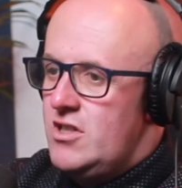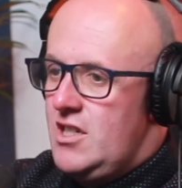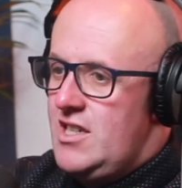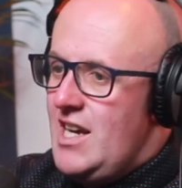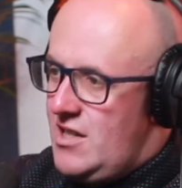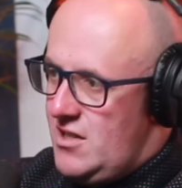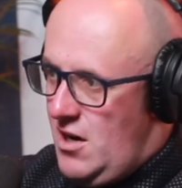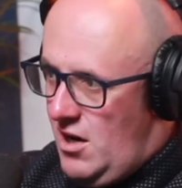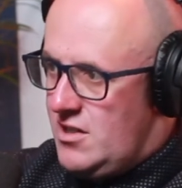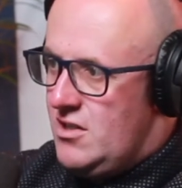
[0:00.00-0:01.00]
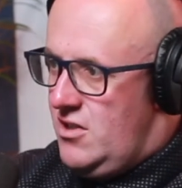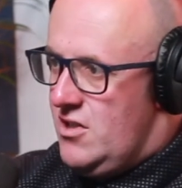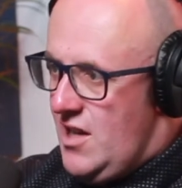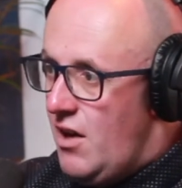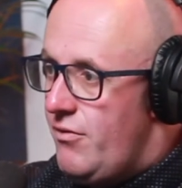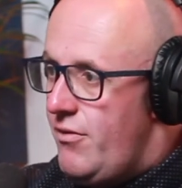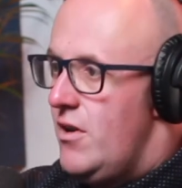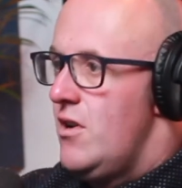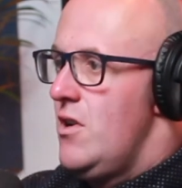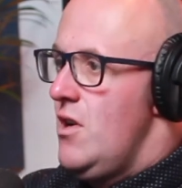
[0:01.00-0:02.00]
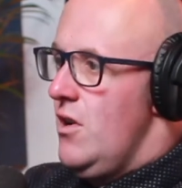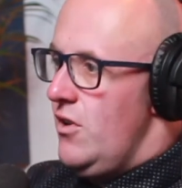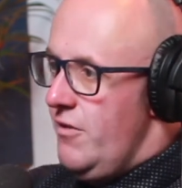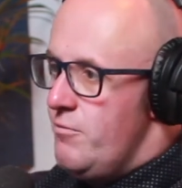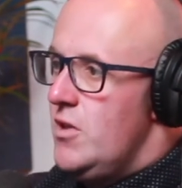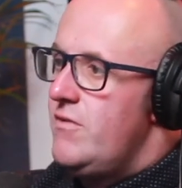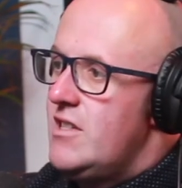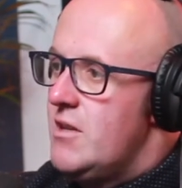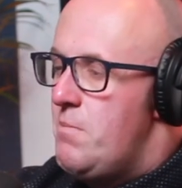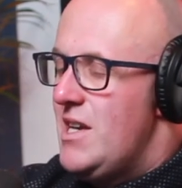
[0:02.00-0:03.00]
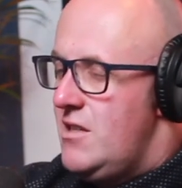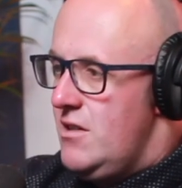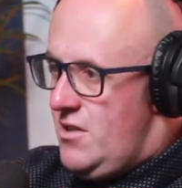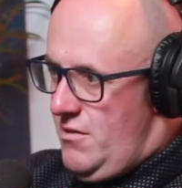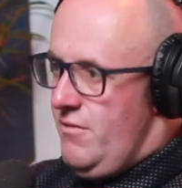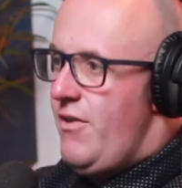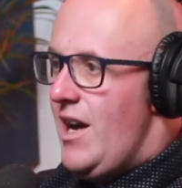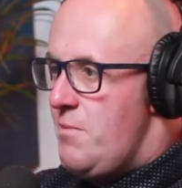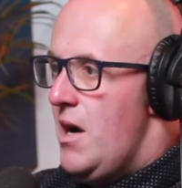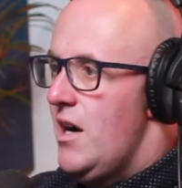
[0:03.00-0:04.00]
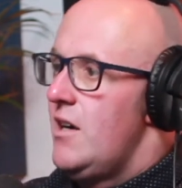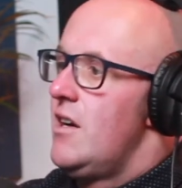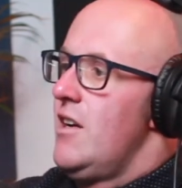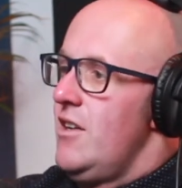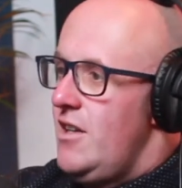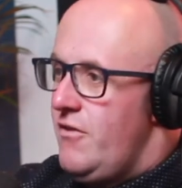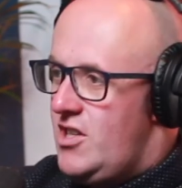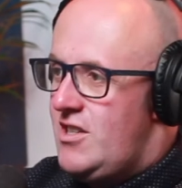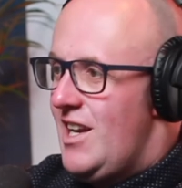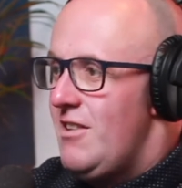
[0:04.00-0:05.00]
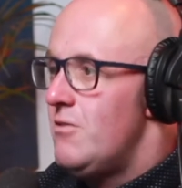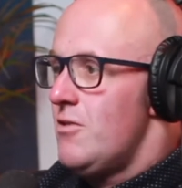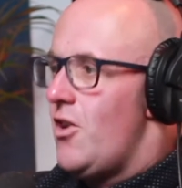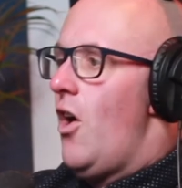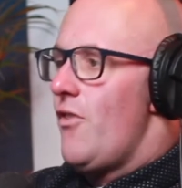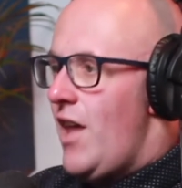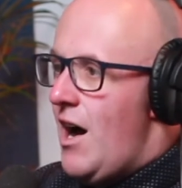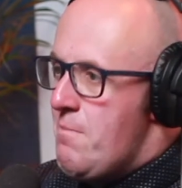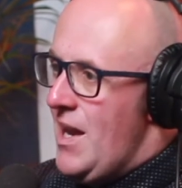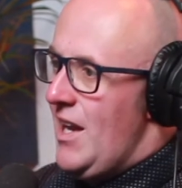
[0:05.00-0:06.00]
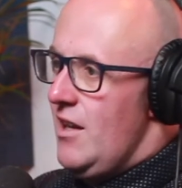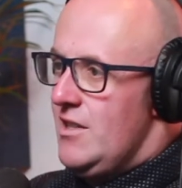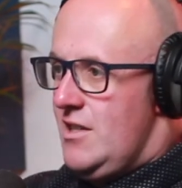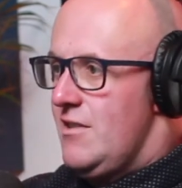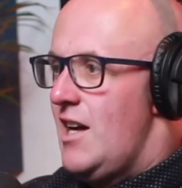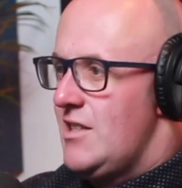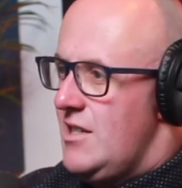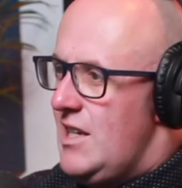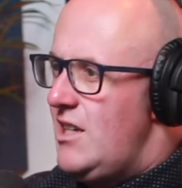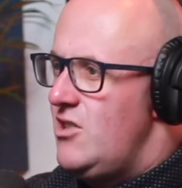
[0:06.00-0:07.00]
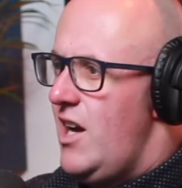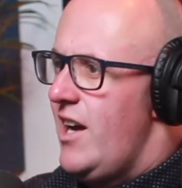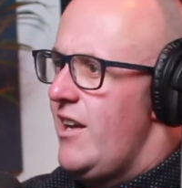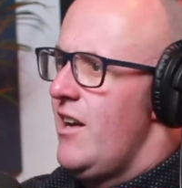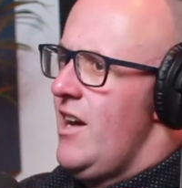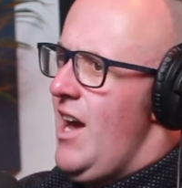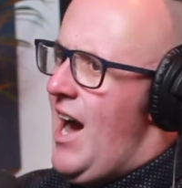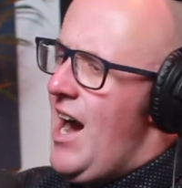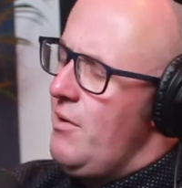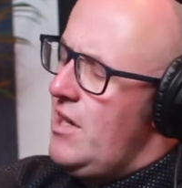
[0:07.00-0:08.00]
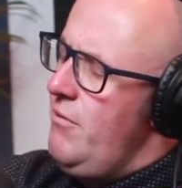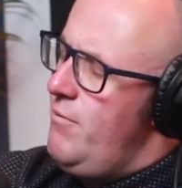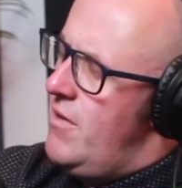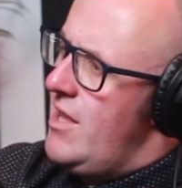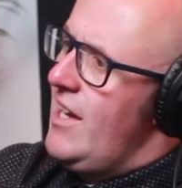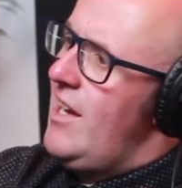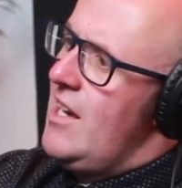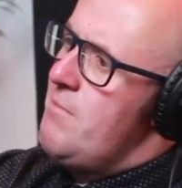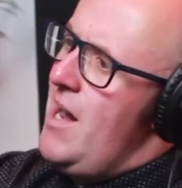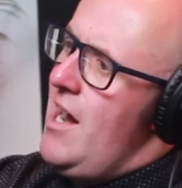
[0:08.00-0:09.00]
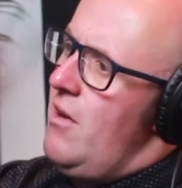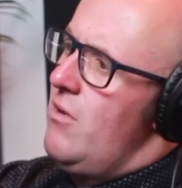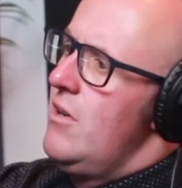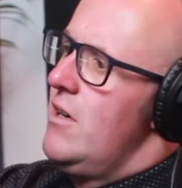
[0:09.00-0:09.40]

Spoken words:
success as an artist yourself. You've moved into business through Viper. You've still got that appeal as a DJ. How are you thinking about